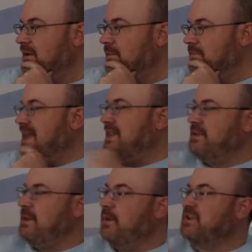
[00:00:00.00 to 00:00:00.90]
Yeah,
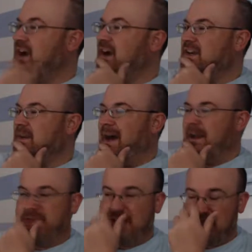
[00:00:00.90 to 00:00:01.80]
they were talking about
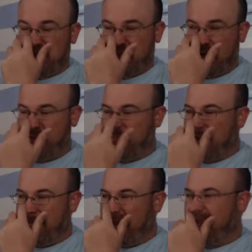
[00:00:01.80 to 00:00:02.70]
it, but they didn't show him
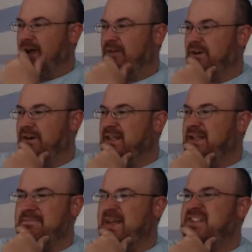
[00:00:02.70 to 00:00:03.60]
come back out there. They
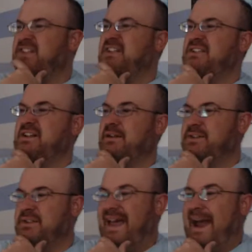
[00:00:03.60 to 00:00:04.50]
didn't mention it until
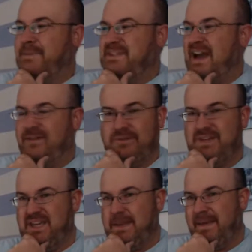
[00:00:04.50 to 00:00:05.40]
his laps after
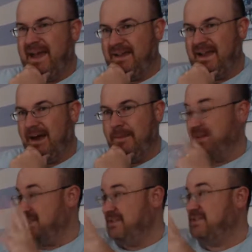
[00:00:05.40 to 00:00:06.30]
he came back out
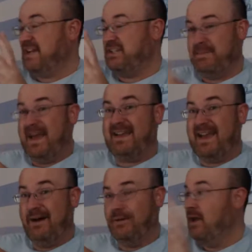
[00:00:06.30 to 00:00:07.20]
because he was actually back
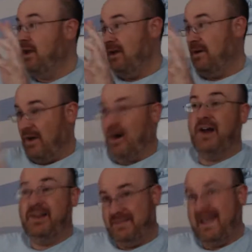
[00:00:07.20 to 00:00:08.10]
out
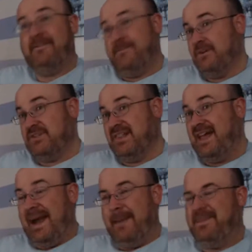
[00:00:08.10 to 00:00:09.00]
on that first
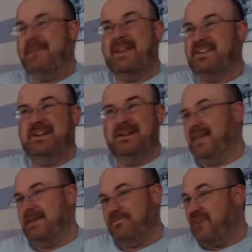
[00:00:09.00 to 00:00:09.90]
lap. They mentioned it
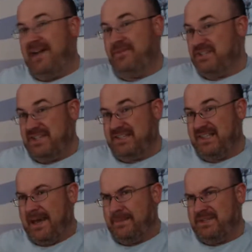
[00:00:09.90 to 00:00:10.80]
like 5 or 6
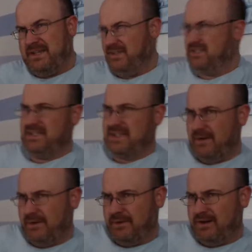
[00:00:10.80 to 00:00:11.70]
laps in. At least that's how I
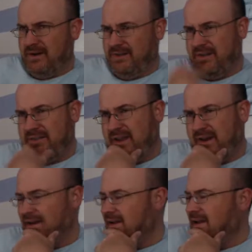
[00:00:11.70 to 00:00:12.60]
recalled it
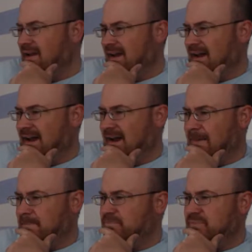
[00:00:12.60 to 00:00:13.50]
there.
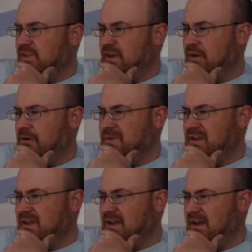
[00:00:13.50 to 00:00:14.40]
You know, it'd
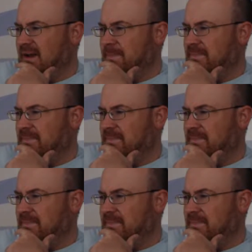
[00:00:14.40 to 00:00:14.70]
be I